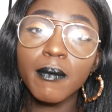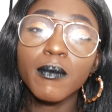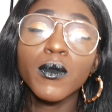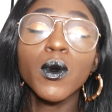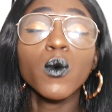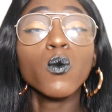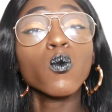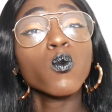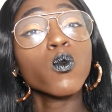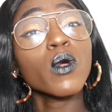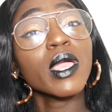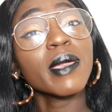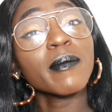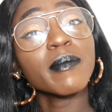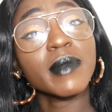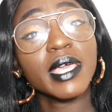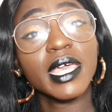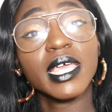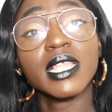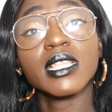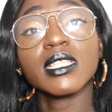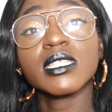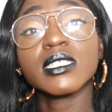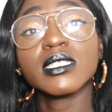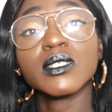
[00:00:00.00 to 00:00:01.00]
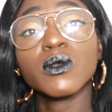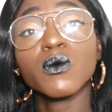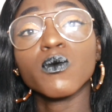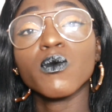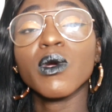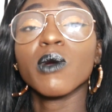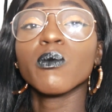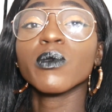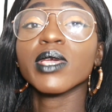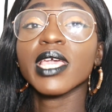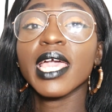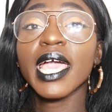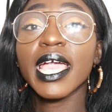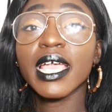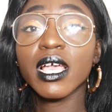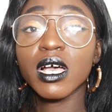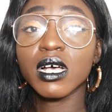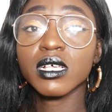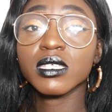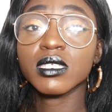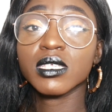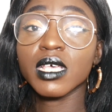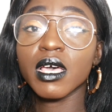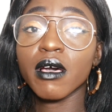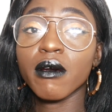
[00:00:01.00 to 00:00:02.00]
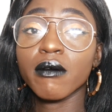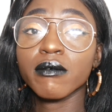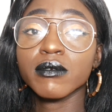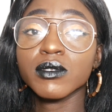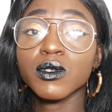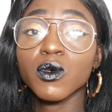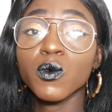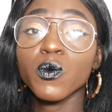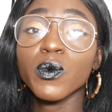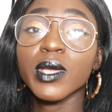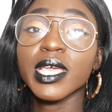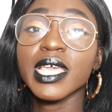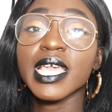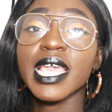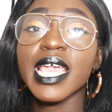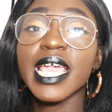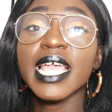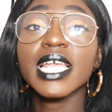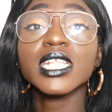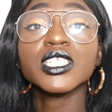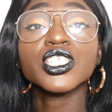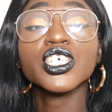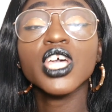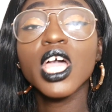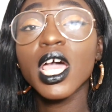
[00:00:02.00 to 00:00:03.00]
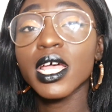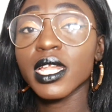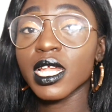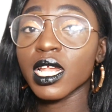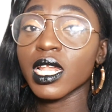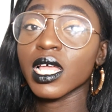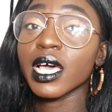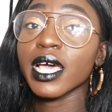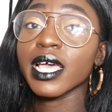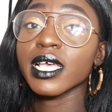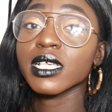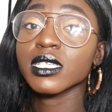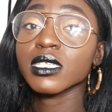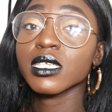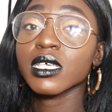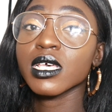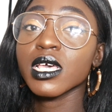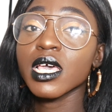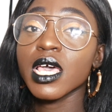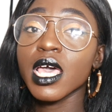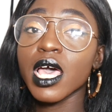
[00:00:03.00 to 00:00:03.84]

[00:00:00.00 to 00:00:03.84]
And women, when we hate ourselves, we internalize,